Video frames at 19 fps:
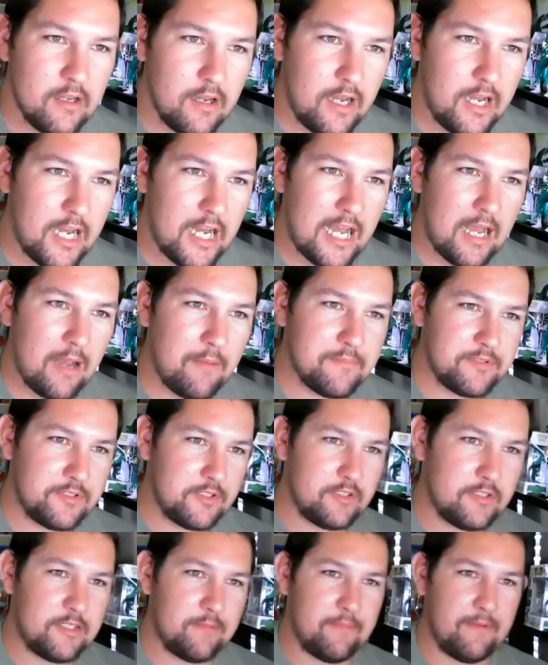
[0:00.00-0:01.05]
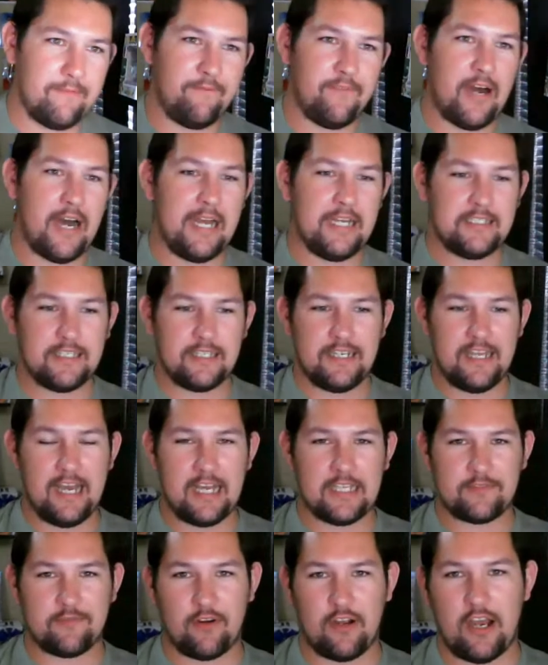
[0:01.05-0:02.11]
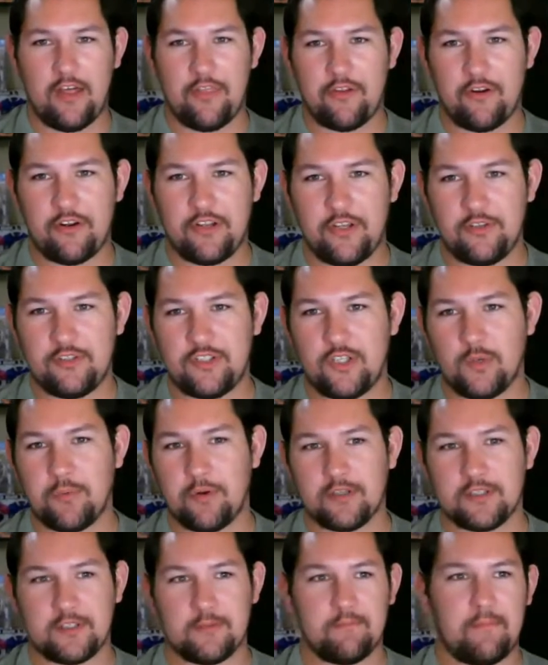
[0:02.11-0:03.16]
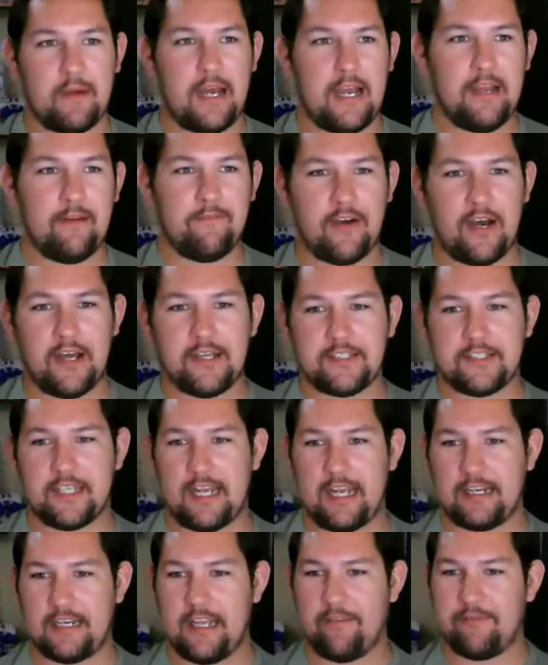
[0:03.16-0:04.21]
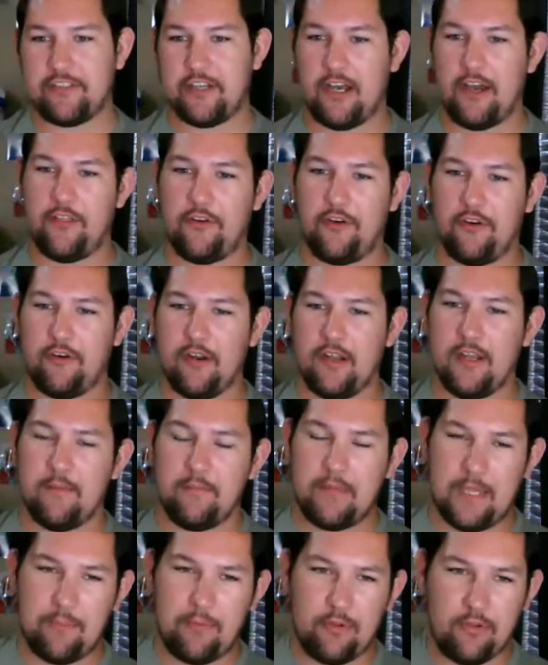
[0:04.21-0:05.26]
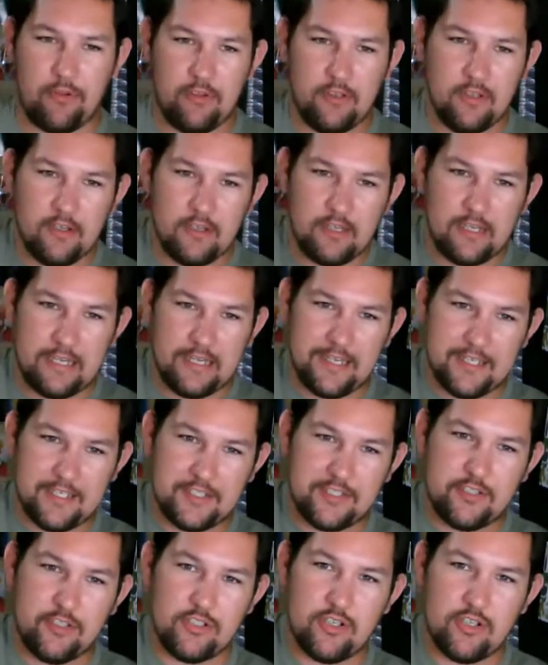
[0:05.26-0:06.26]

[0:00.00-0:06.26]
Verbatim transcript: Um, some advice that he has for other YouTubers. My advice that I'd give to other people is to